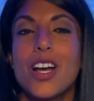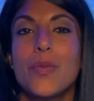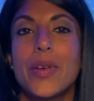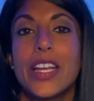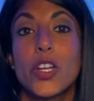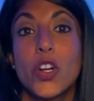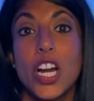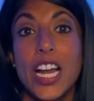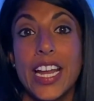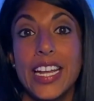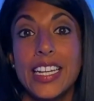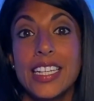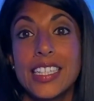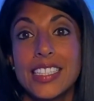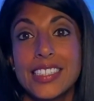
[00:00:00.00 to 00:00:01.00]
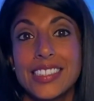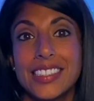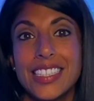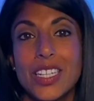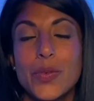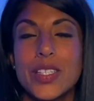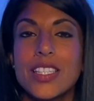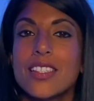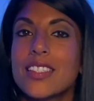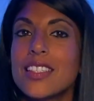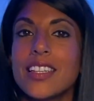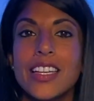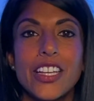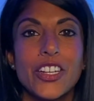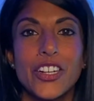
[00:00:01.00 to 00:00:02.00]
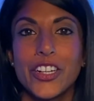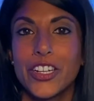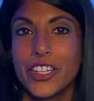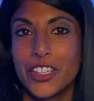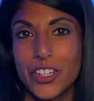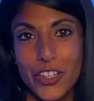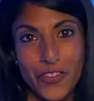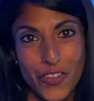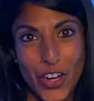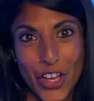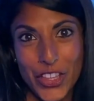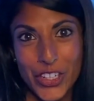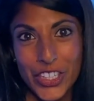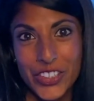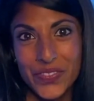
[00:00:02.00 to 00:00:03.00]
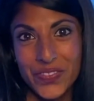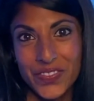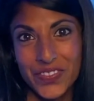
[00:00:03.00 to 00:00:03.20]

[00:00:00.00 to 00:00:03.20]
I cried. I wasn't singing "You're a Good, Good Father."